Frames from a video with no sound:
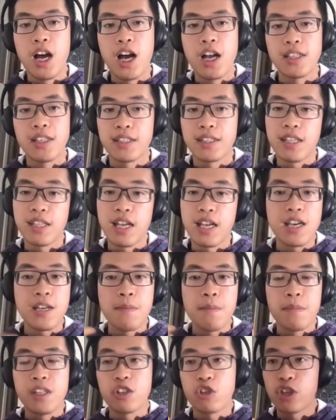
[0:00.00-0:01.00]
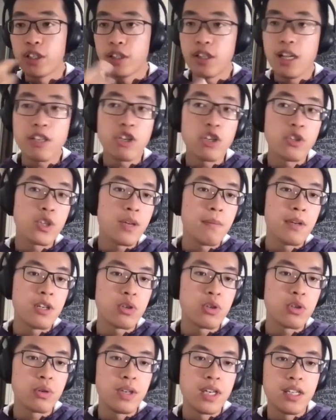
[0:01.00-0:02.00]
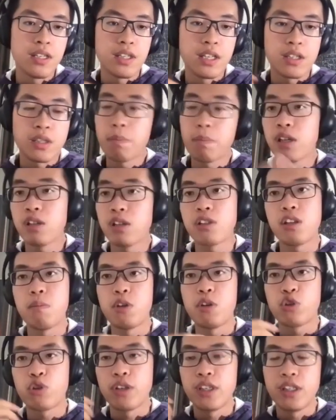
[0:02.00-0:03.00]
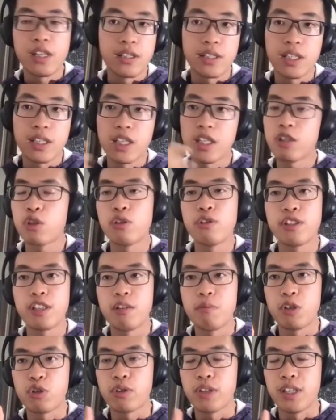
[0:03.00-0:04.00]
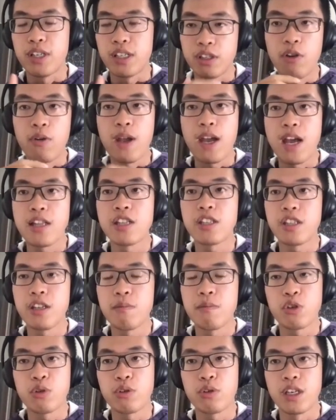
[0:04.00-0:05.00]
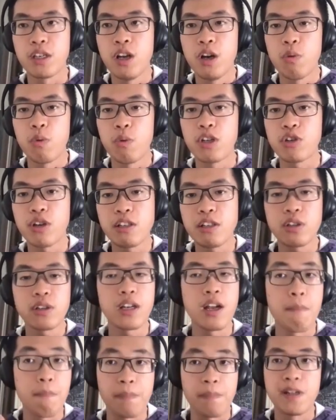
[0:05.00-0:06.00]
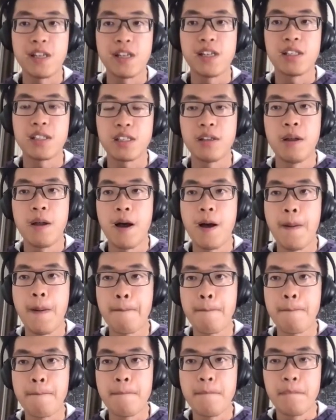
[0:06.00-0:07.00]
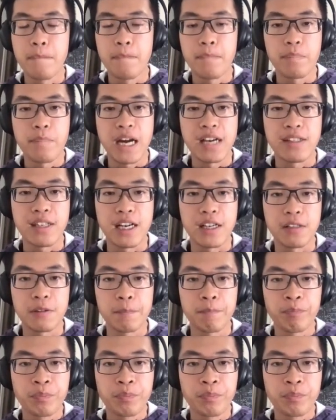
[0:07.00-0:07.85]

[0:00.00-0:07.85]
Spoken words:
say the translation symmetry, the spin symmetry, the Z2 symmetry. So any symmetry we're trying to complete by that.